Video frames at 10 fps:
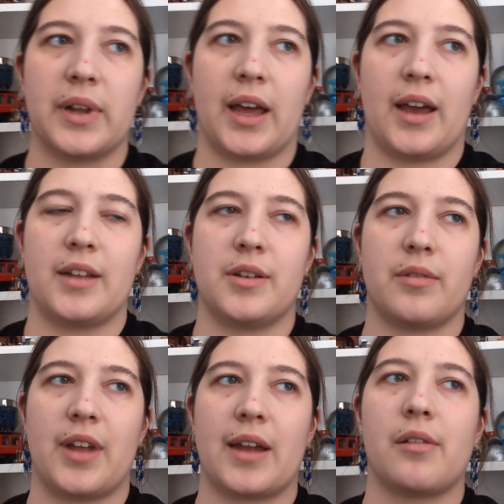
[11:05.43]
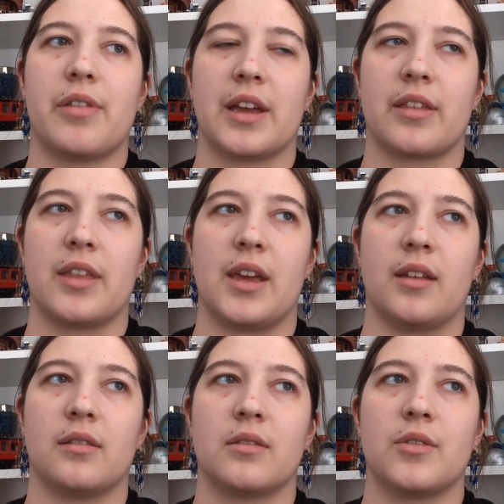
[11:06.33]
But I don't think
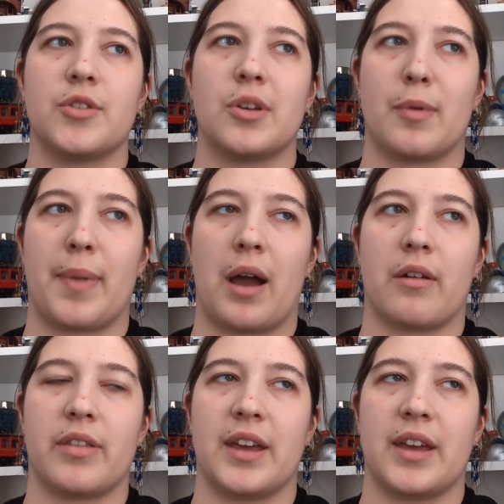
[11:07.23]
the superpower